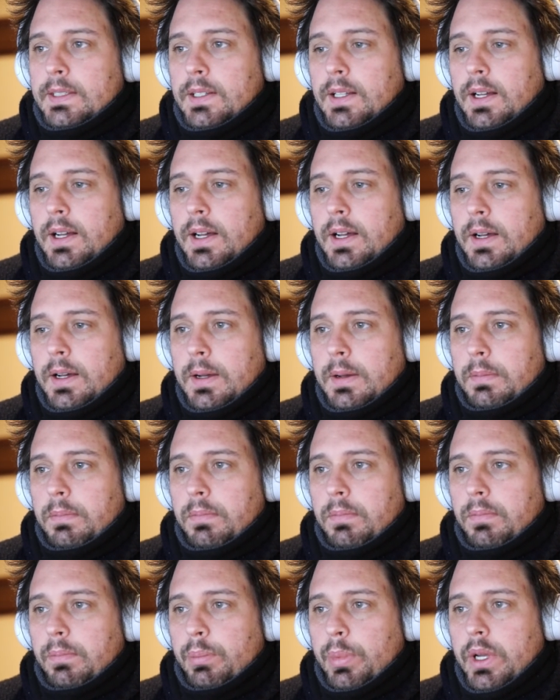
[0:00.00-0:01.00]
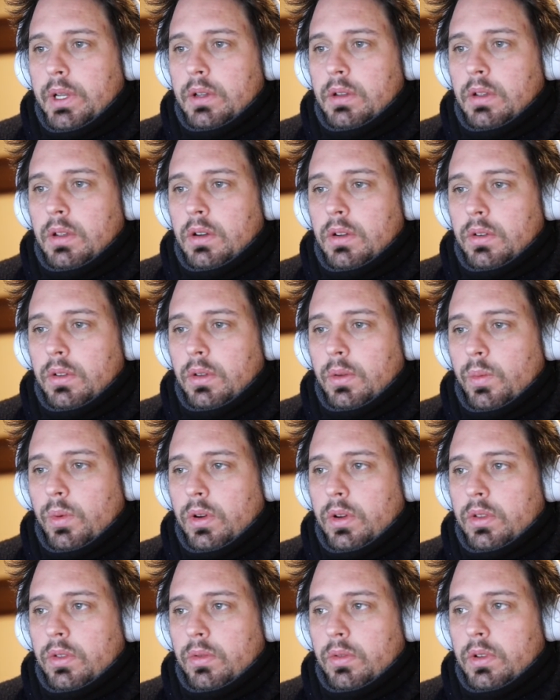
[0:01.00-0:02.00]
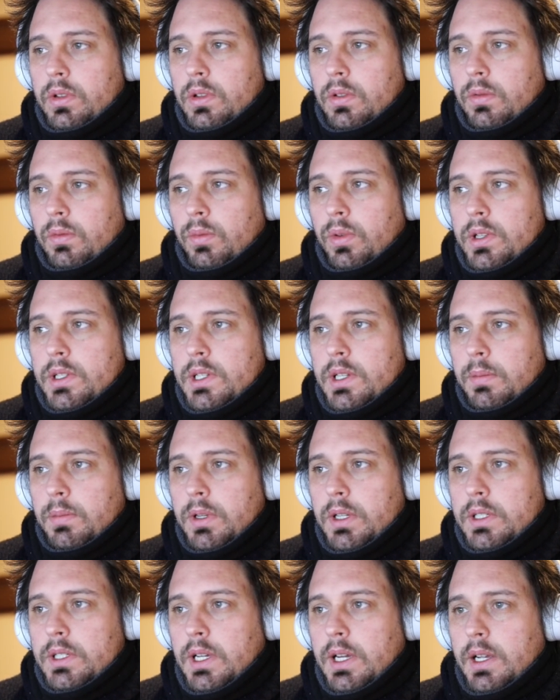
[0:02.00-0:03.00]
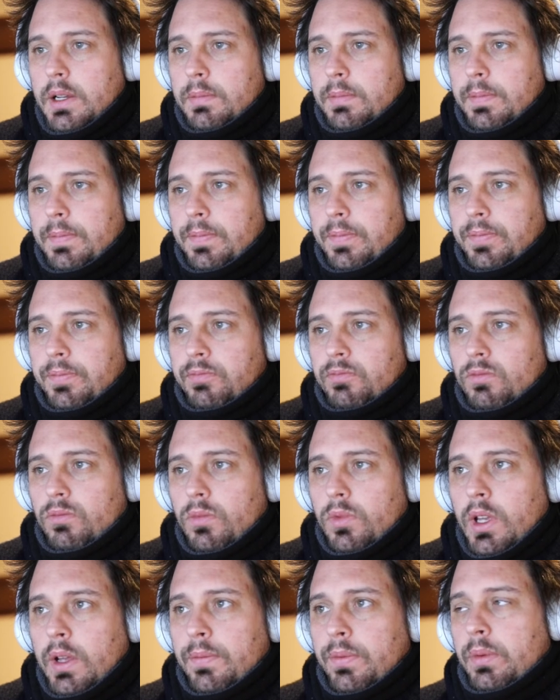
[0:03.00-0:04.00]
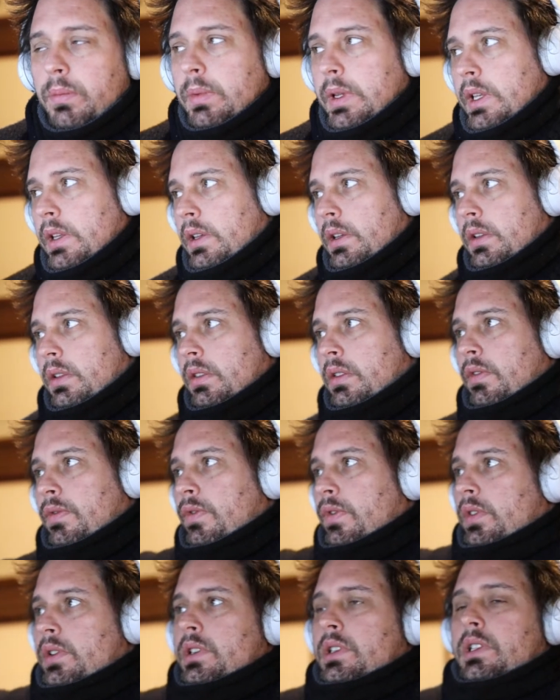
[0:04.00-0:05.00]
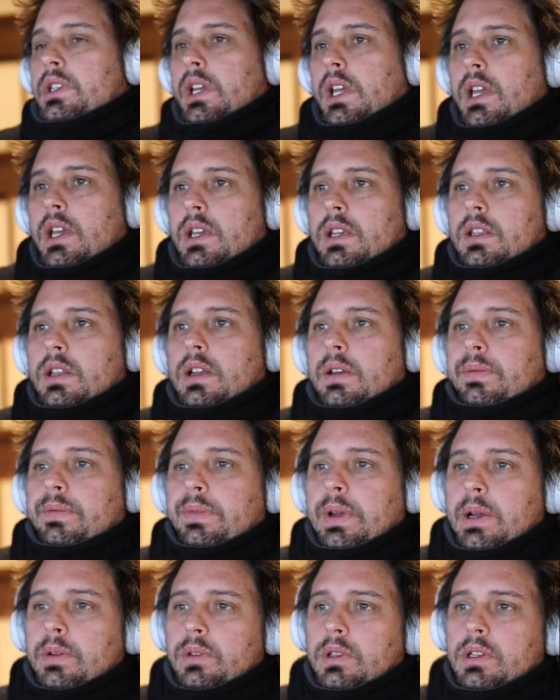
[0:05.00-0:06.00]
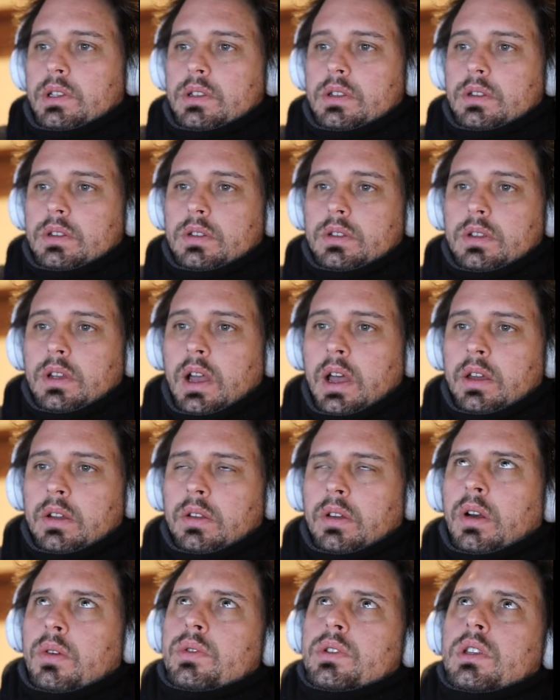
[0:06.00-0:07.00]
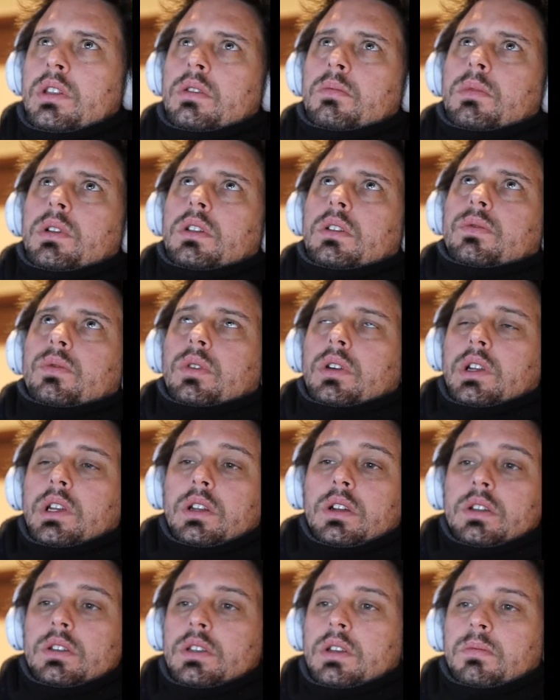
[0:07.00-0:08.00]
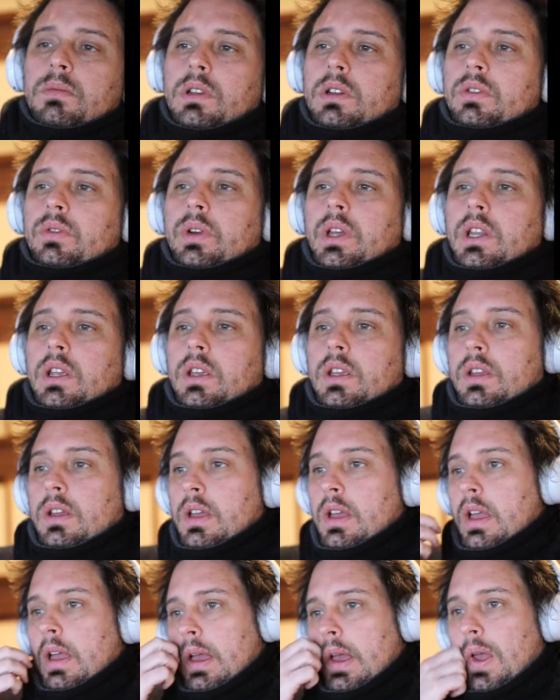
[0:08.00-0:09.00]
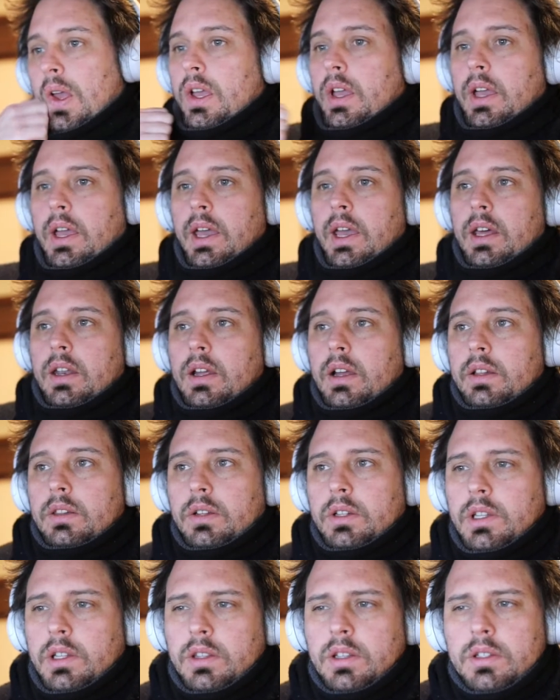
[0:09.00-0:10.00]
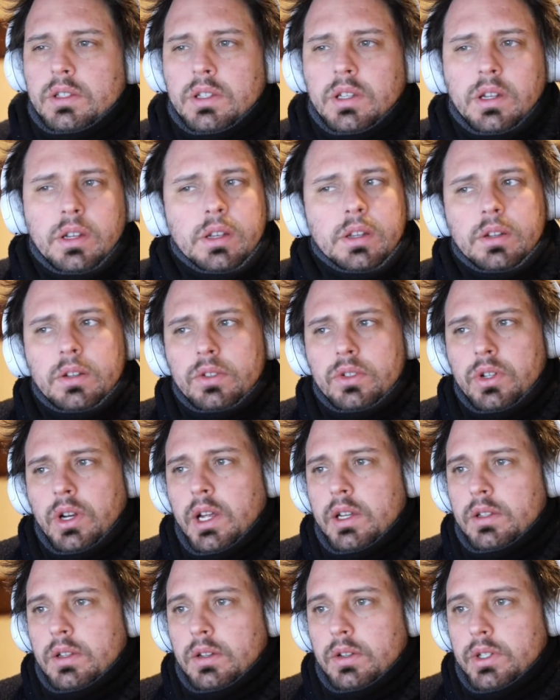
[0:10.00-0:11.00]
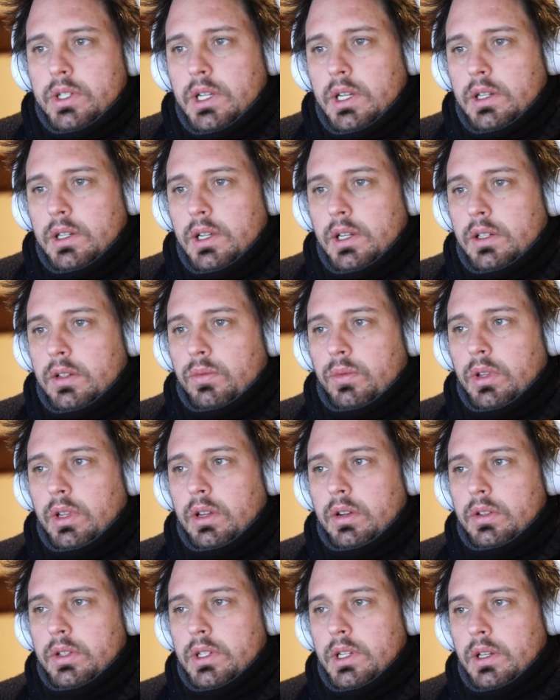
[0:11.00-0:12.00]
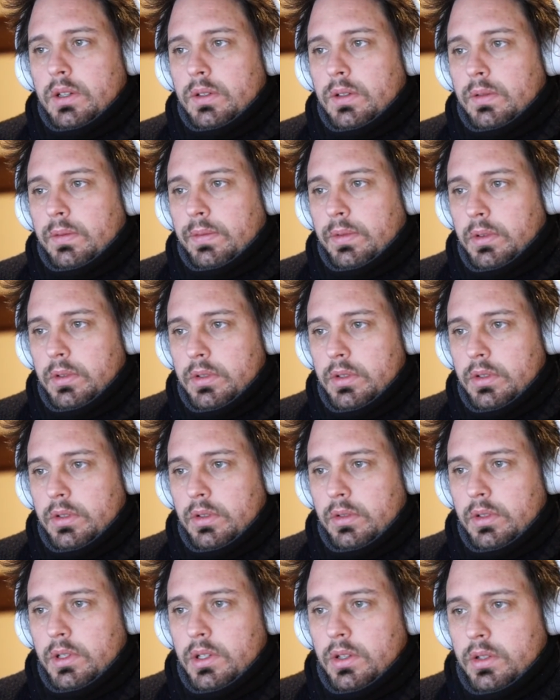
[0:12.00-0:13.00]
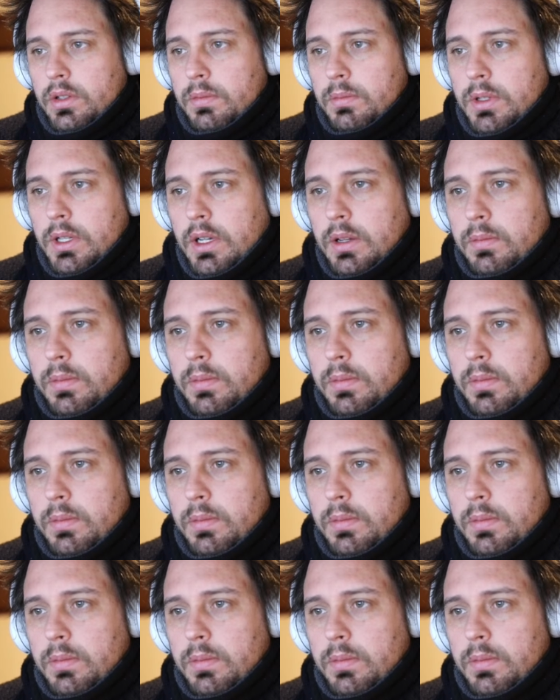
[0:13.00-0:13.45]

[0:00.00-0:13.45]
But you work through it one step at a time. And for me, the first day that I found this, I was in the middle of working on something already, and I looked at this and tried to understand it. I didn't really understand it at first, so it took some time.